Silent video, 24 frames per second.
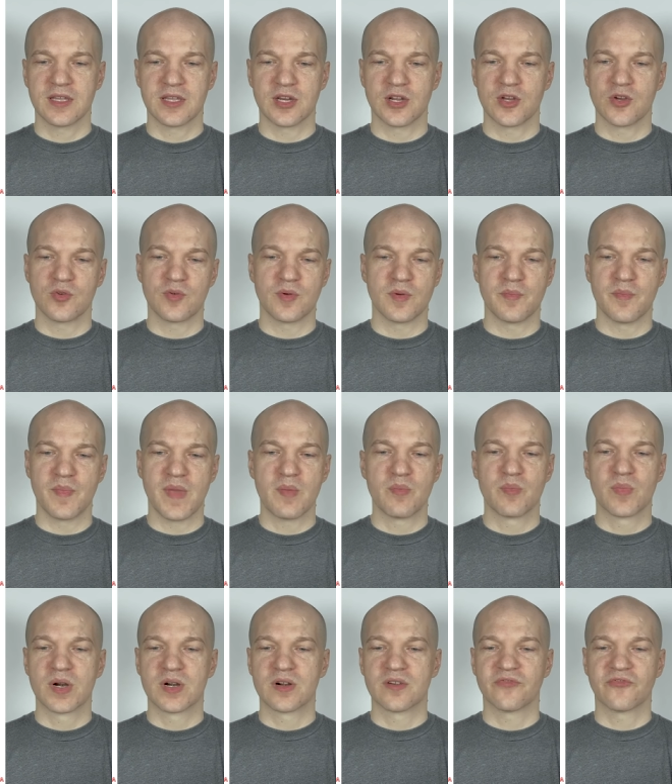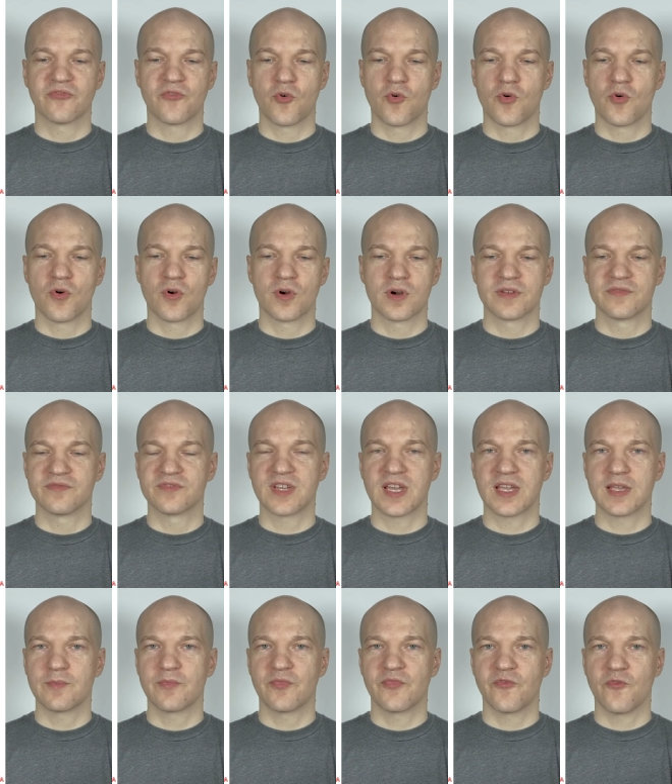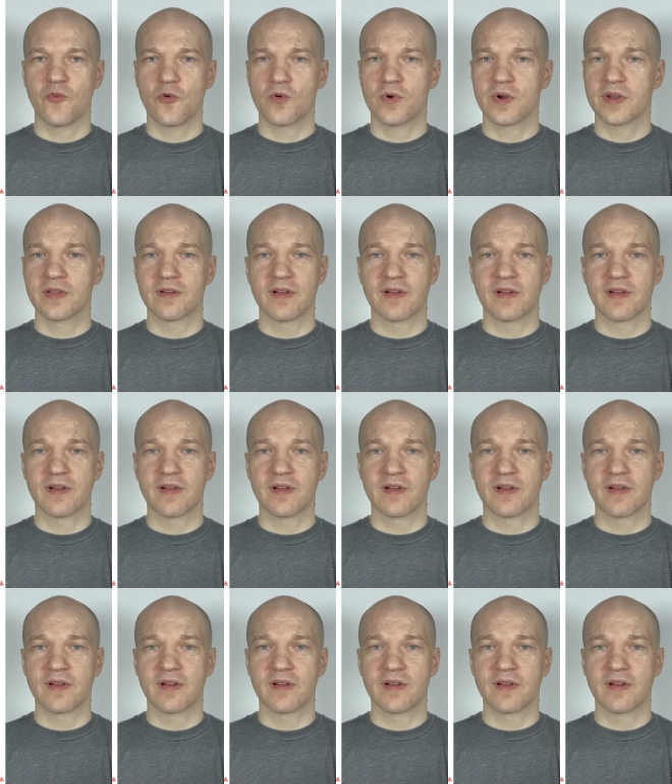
you know, member 4 of type 4,